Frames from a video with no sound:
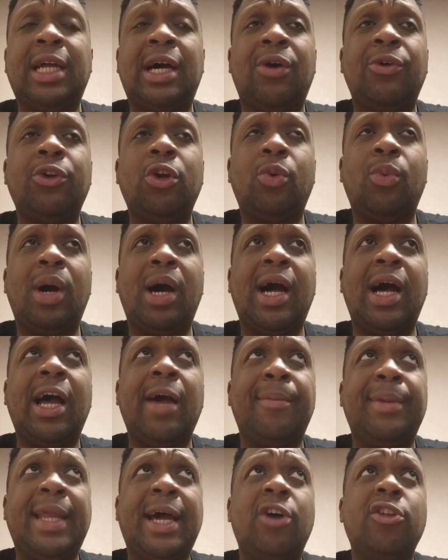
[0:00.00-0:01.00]
I don't know why,
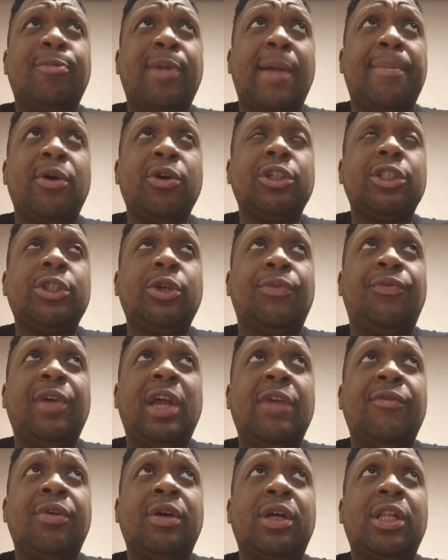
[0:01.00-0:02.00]
but that was my personal
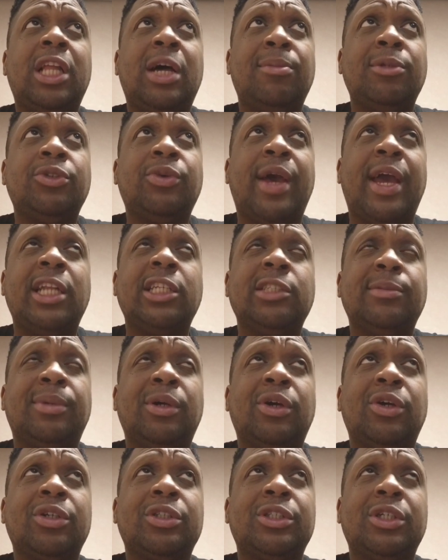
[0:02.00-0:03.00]
favorite club in
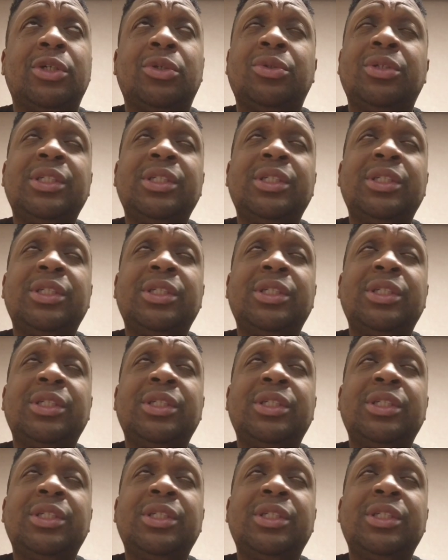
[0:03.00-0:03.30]
Johannesburg. So